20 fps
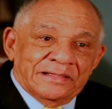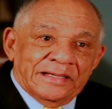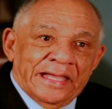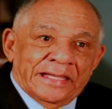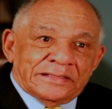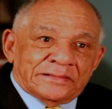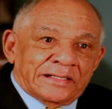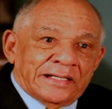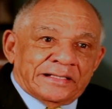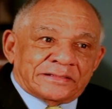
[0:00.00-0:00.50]

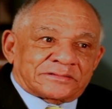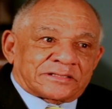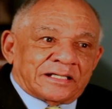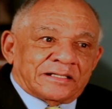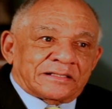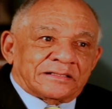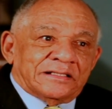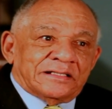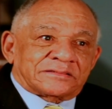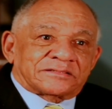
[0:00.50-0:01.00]
And it's
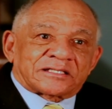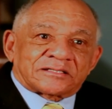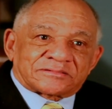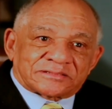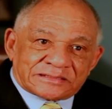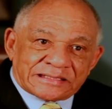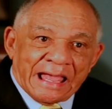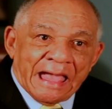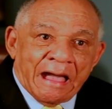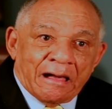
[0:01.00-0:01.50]
a
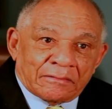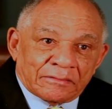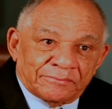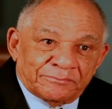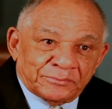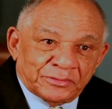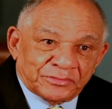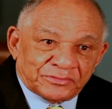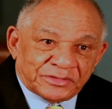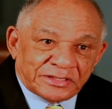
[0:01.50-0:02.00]
style of
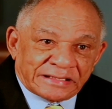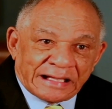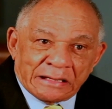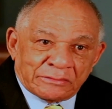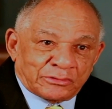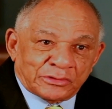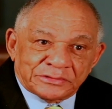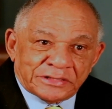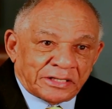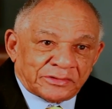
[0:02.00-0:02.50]
music. I
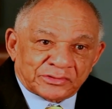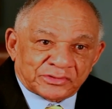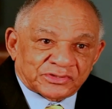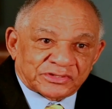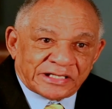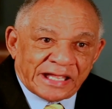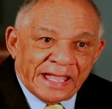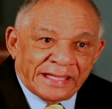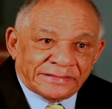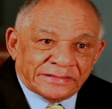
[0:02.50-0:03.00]
couldn't
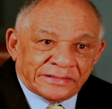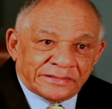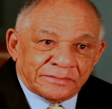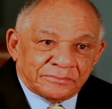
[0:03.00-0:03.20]
understand it.